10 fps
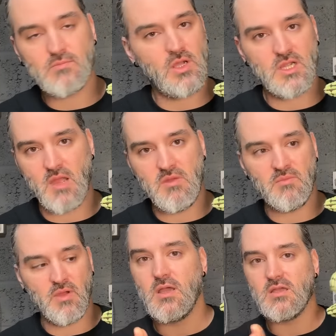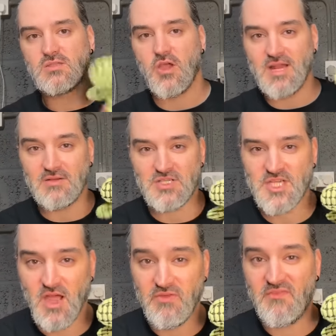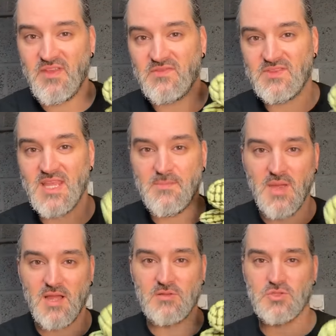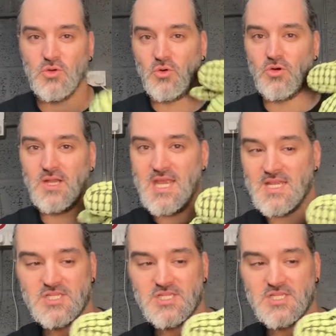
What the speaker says: I can't remember. Going out to Shell for £15 all in.